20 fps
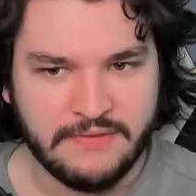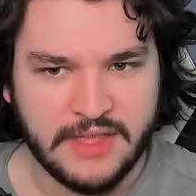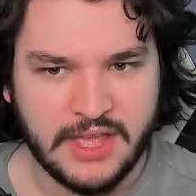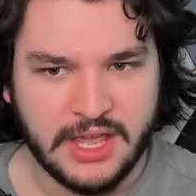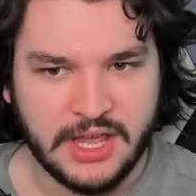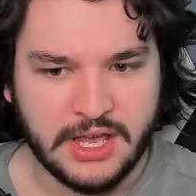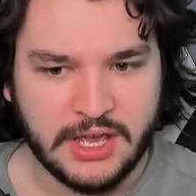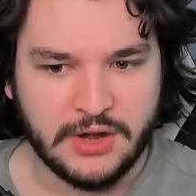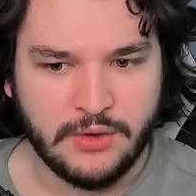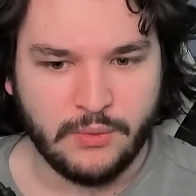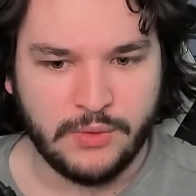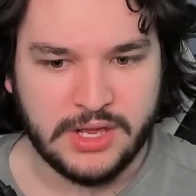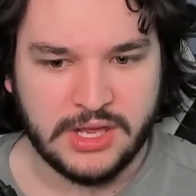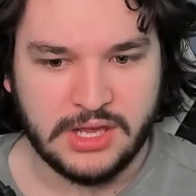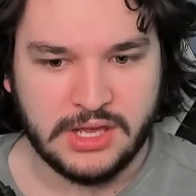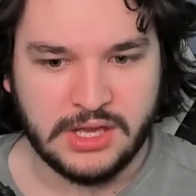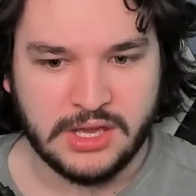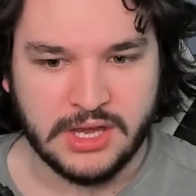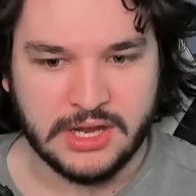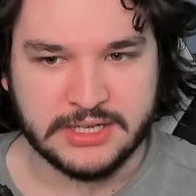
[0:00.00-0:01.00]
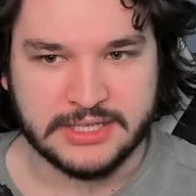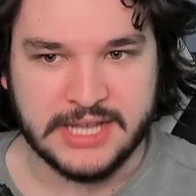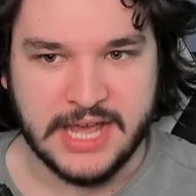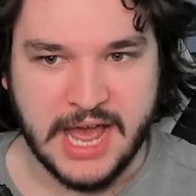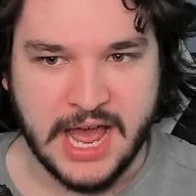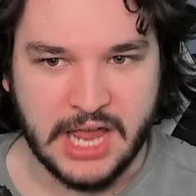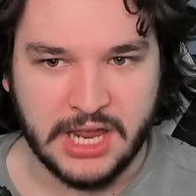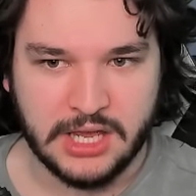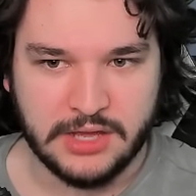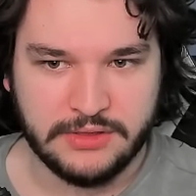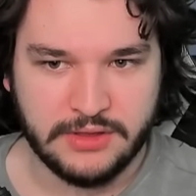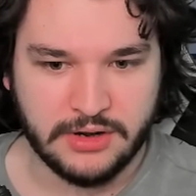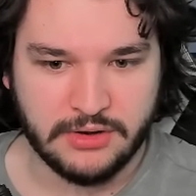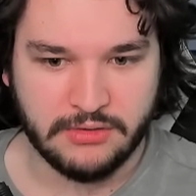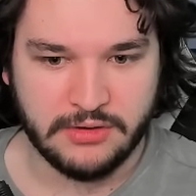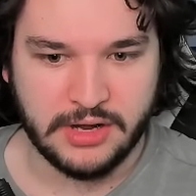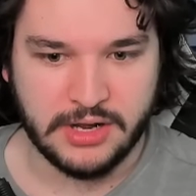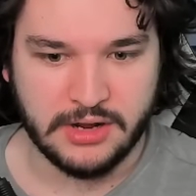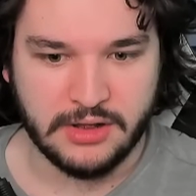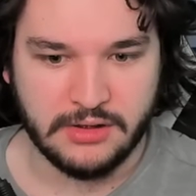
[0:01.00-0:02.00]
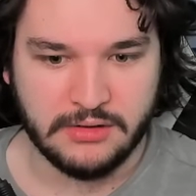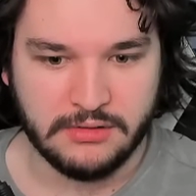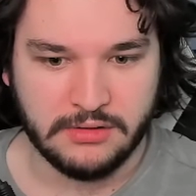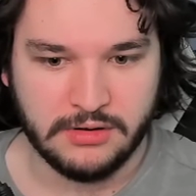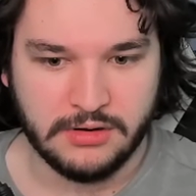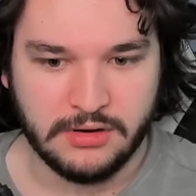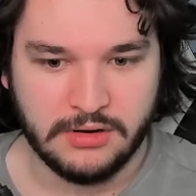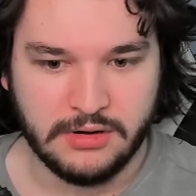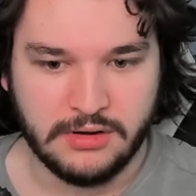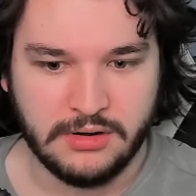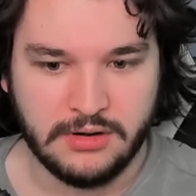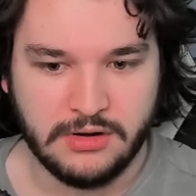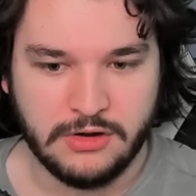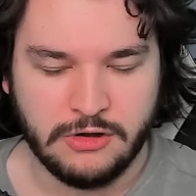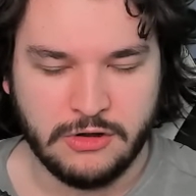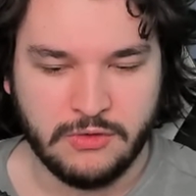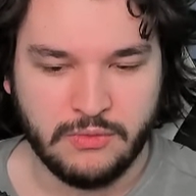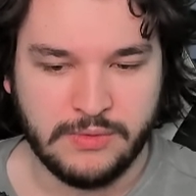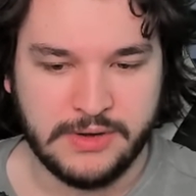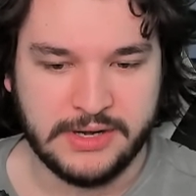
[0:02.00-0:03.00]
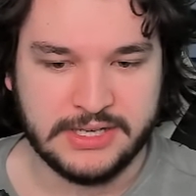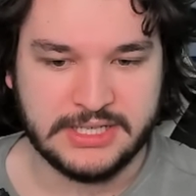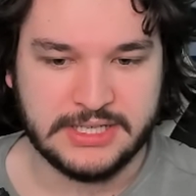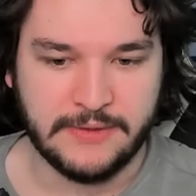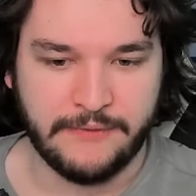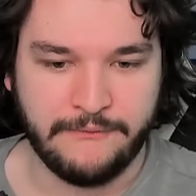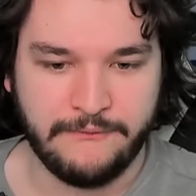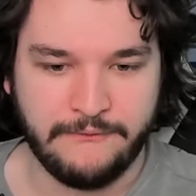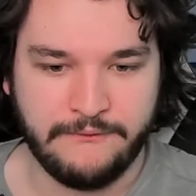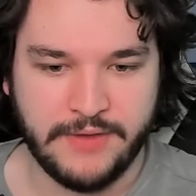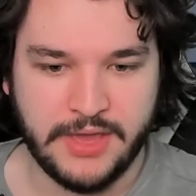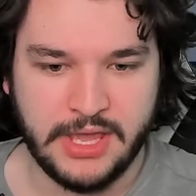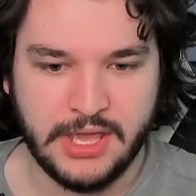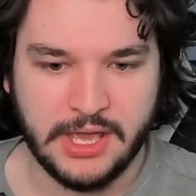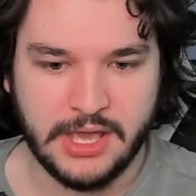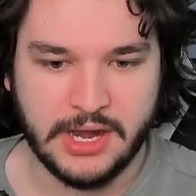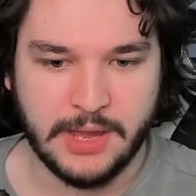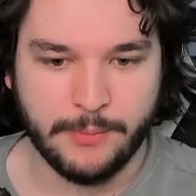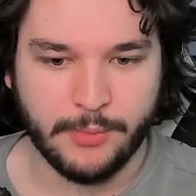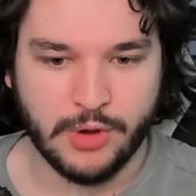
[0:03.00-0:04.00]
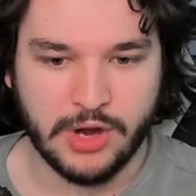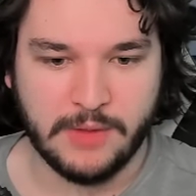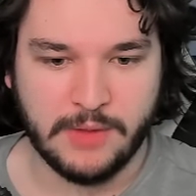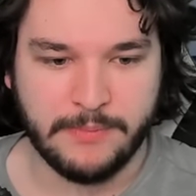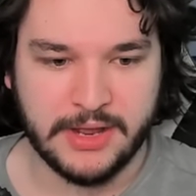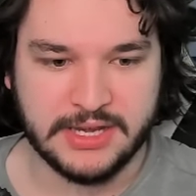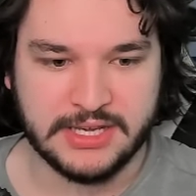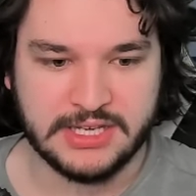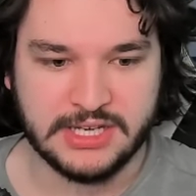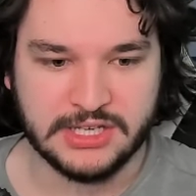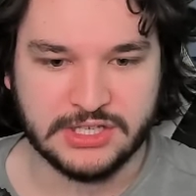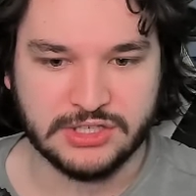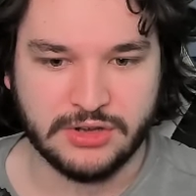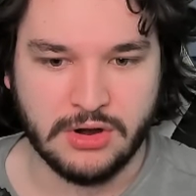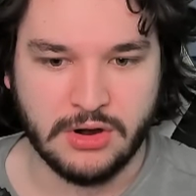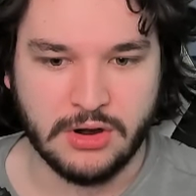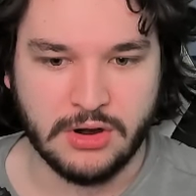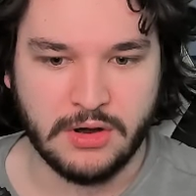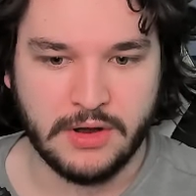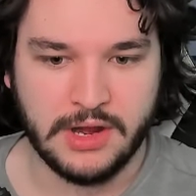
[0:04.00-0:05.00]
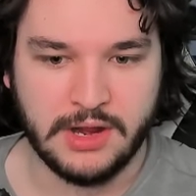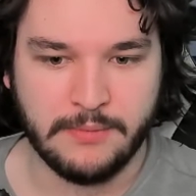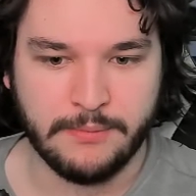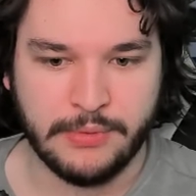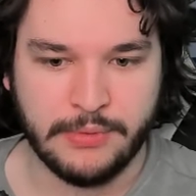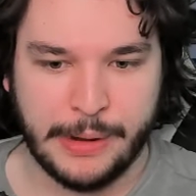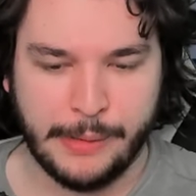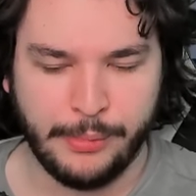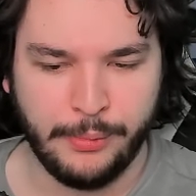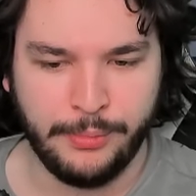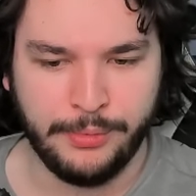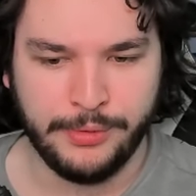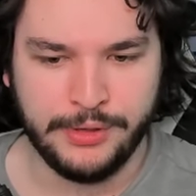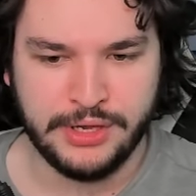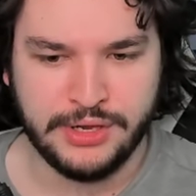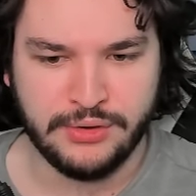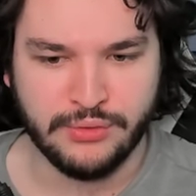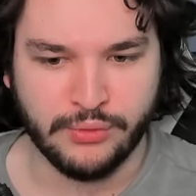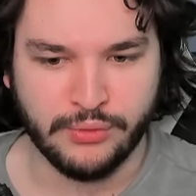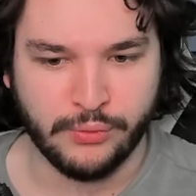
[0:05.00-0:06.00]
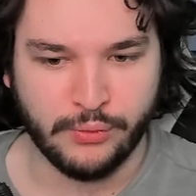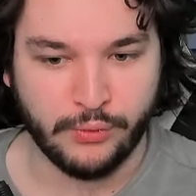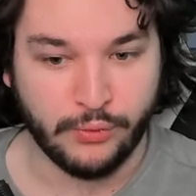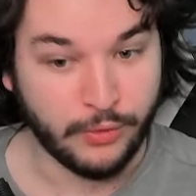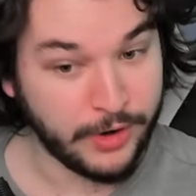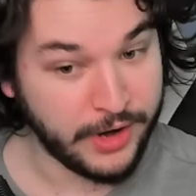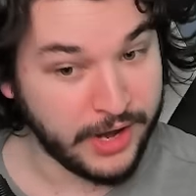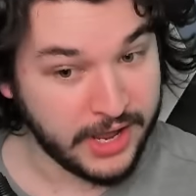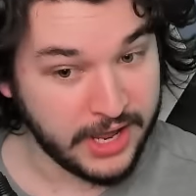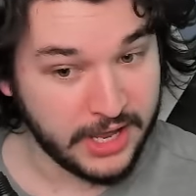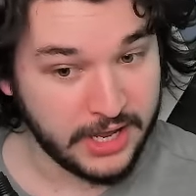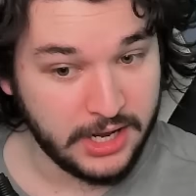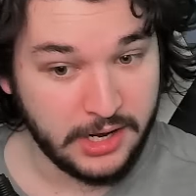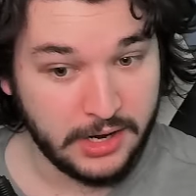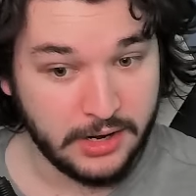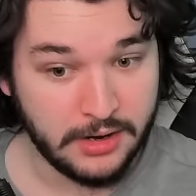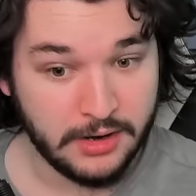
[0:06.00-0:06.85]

then we attack the Greedo. We defeat an upgrade by discarding probably Rey.